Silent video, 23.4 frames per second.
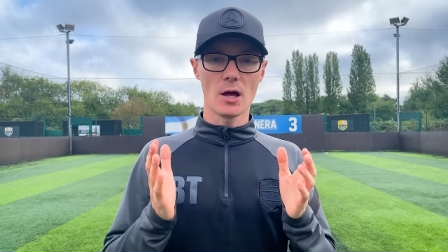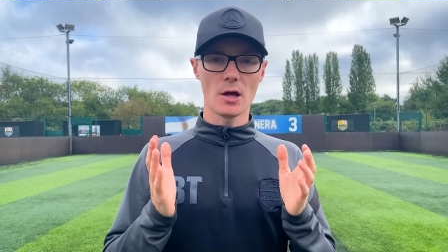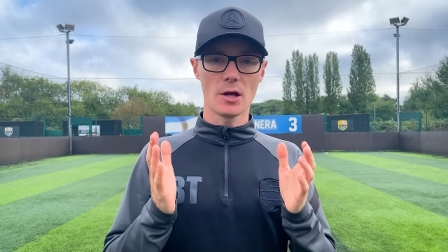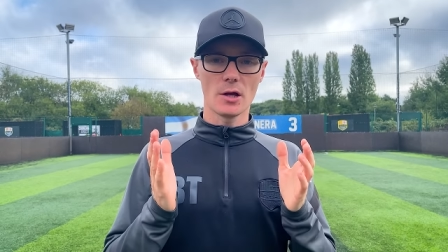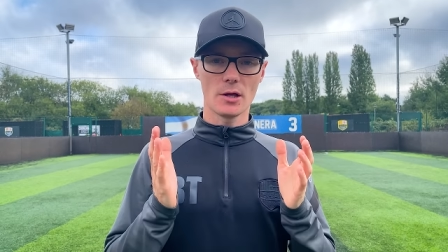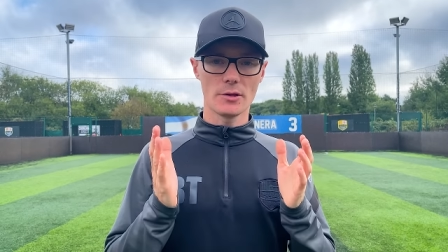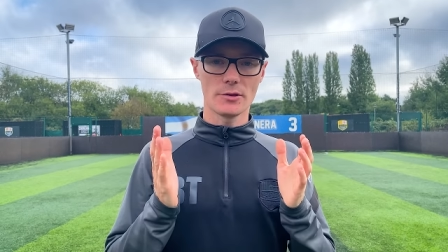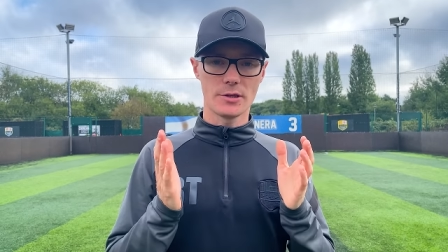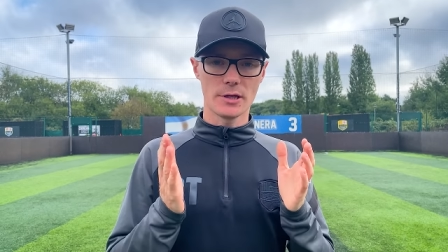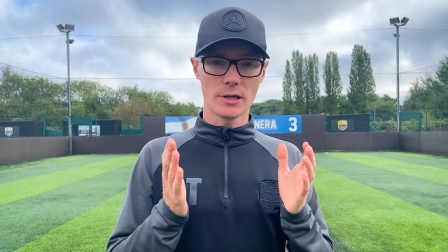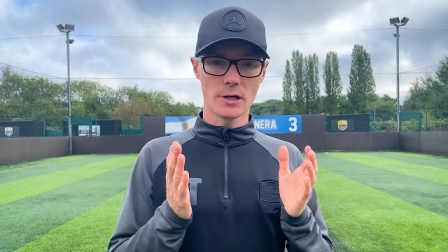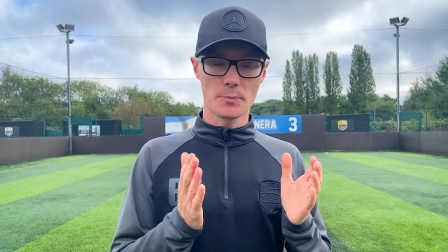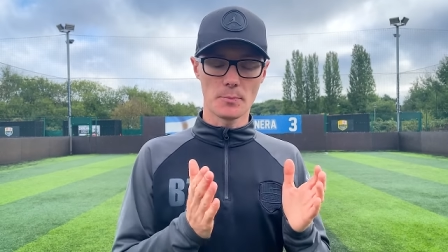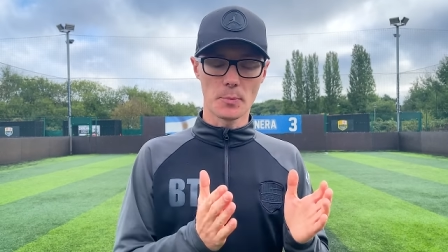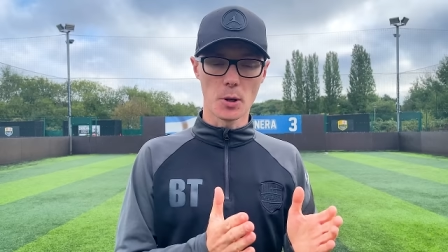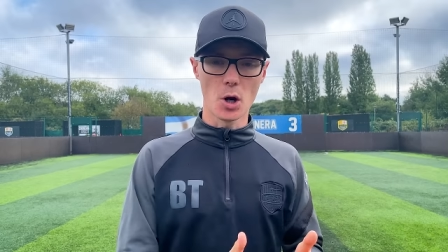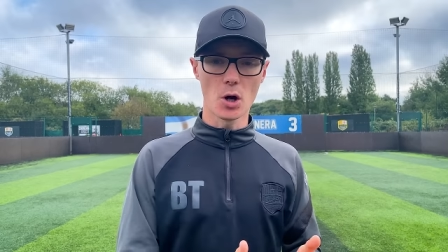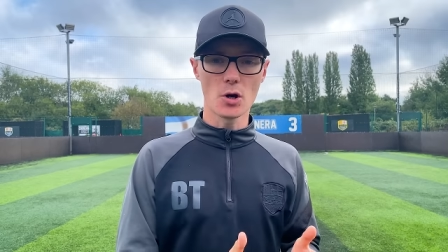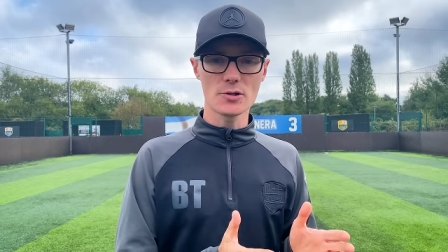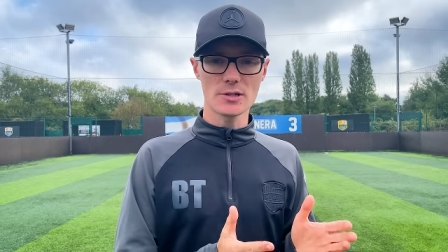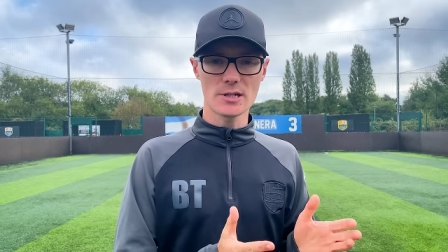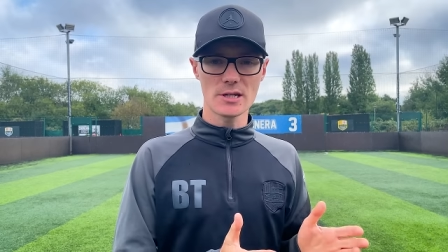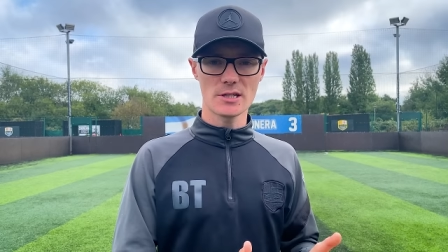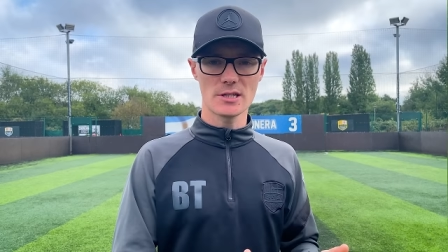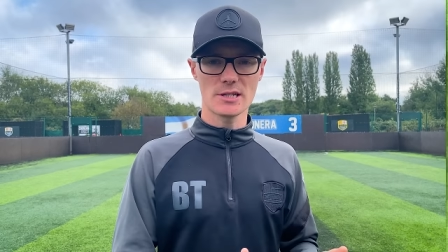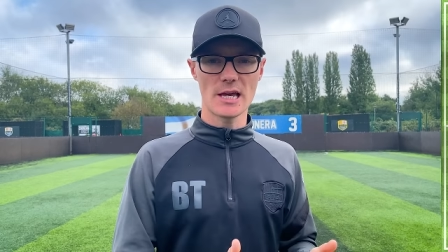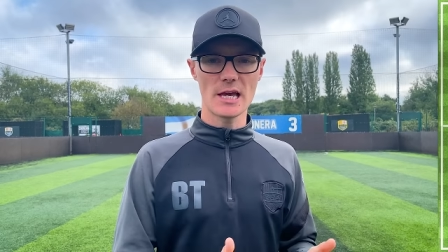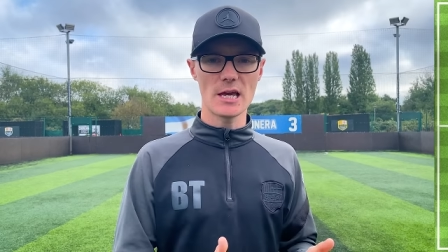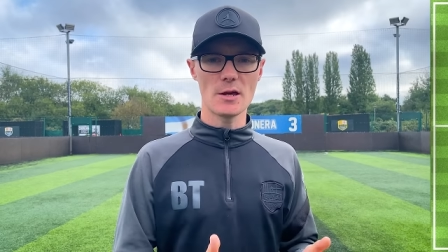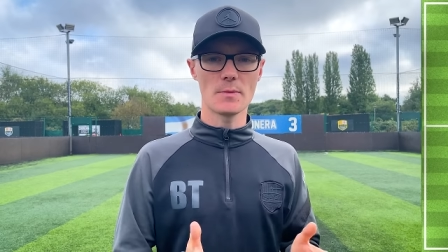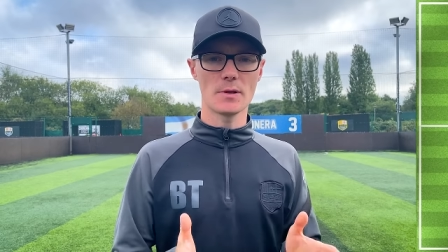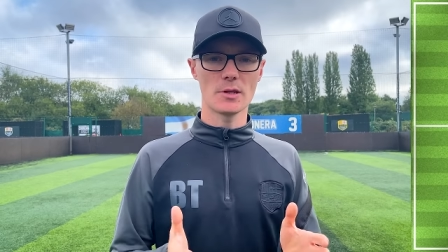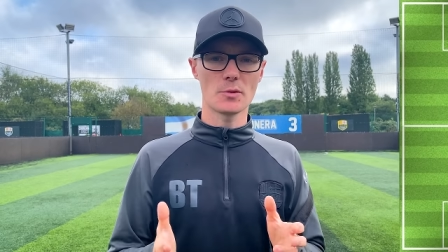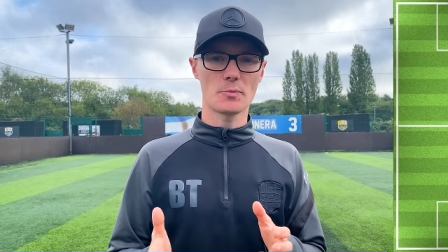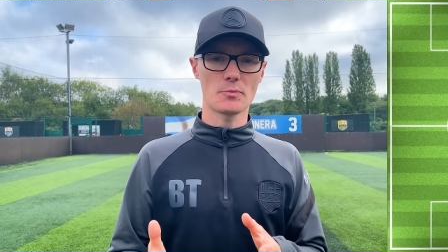the opposing
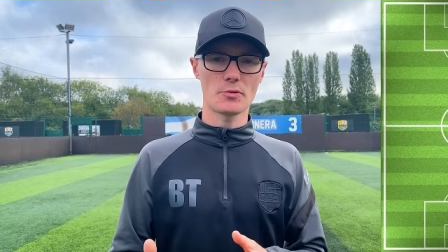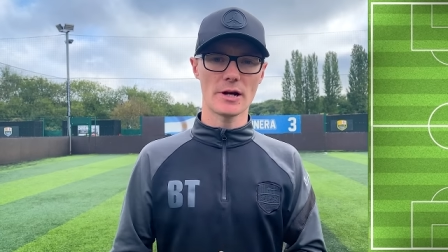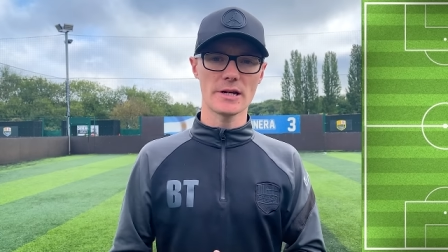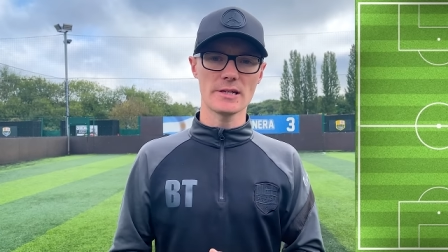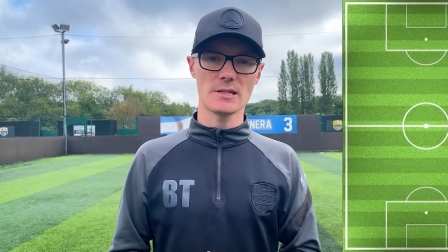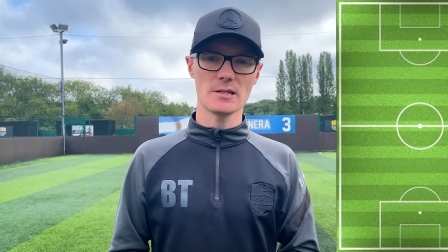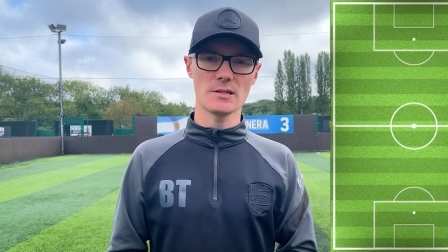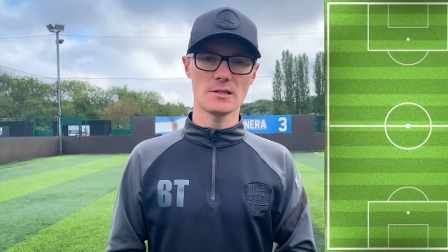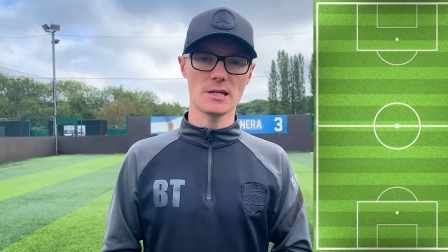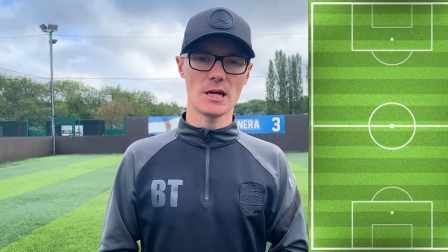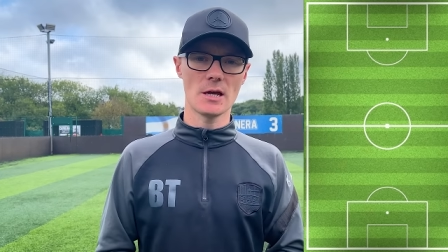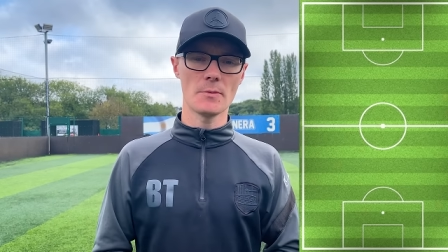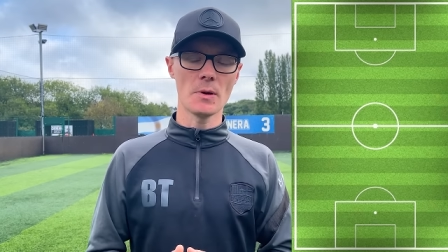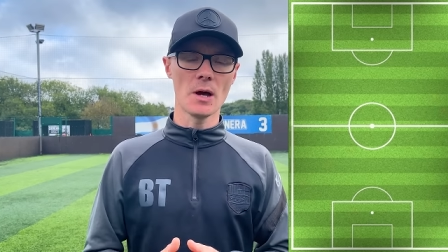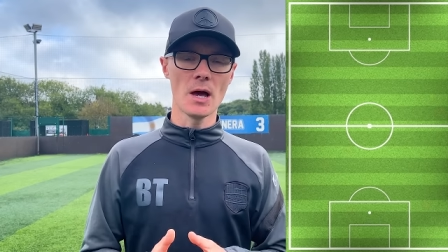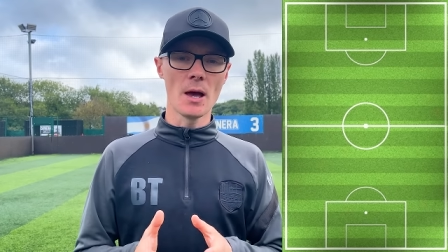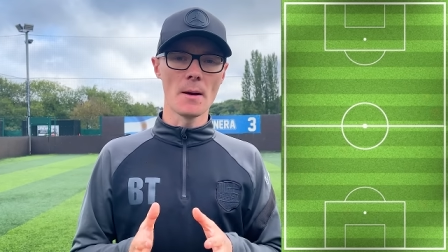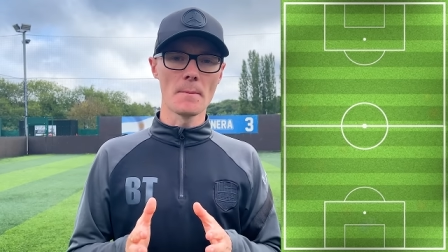team and the pressing team